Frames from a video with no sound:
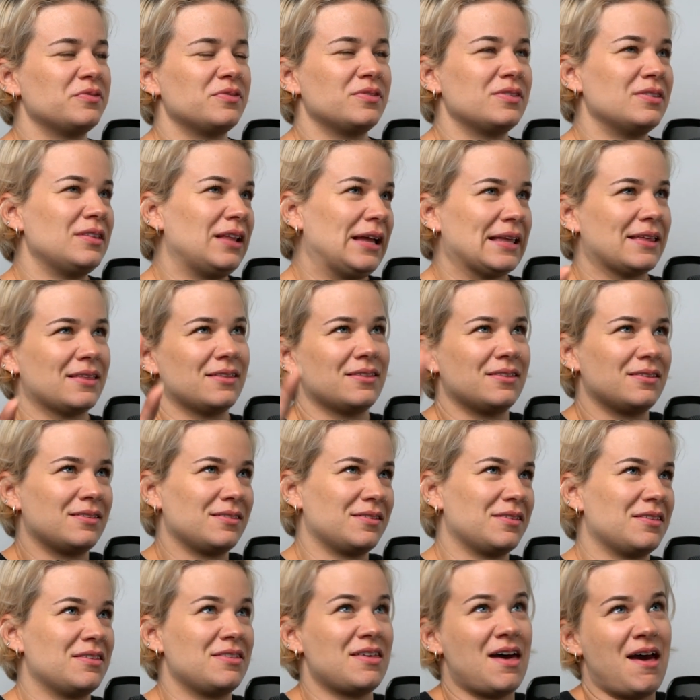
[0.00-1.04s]
like
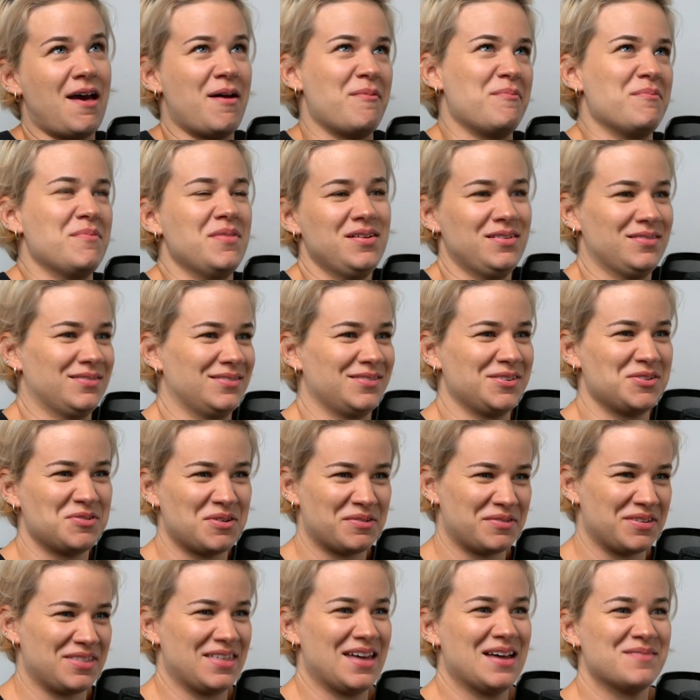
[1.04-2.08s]
them, whoever
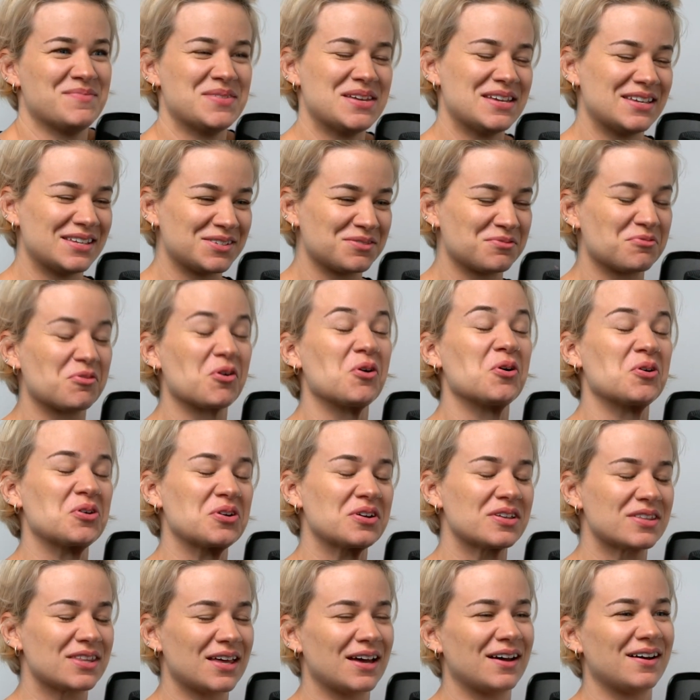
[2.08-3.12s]
them is, wrong,
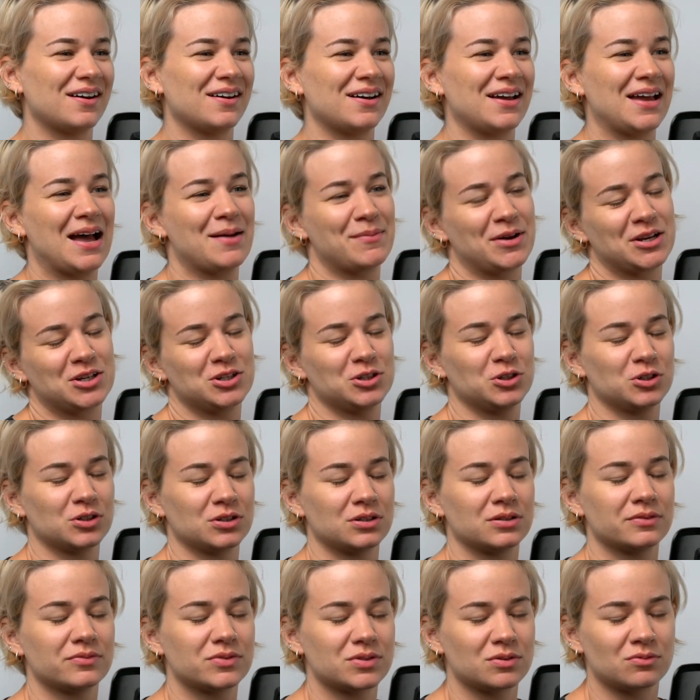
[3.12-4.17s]
that I am actually good
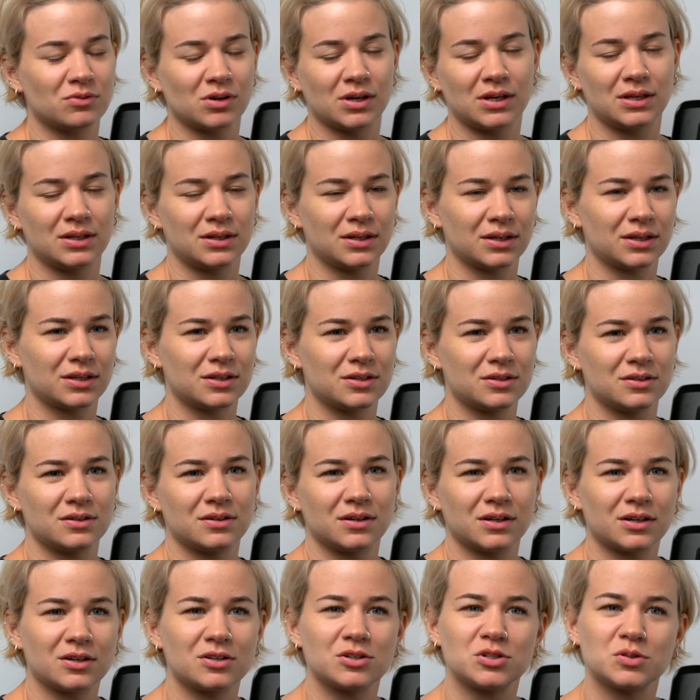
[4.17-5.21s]
enough to write, and I
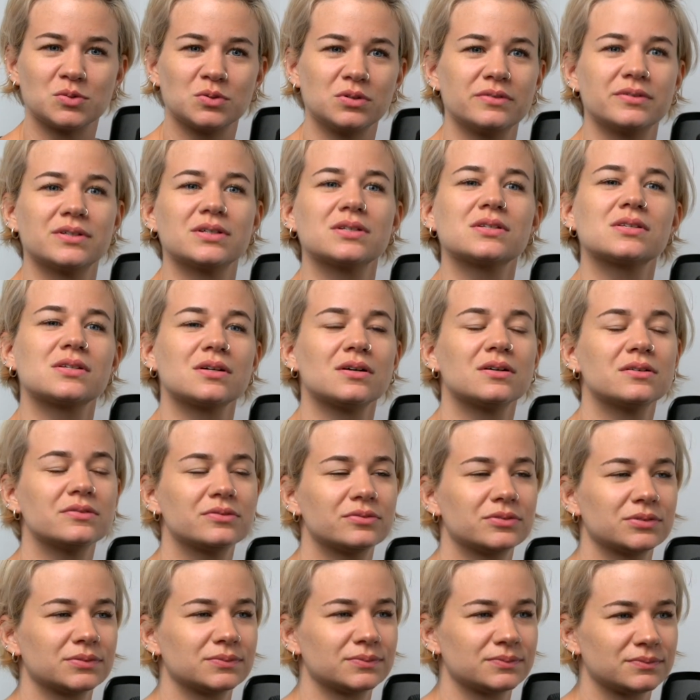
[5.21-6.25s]
can do all of this stuff.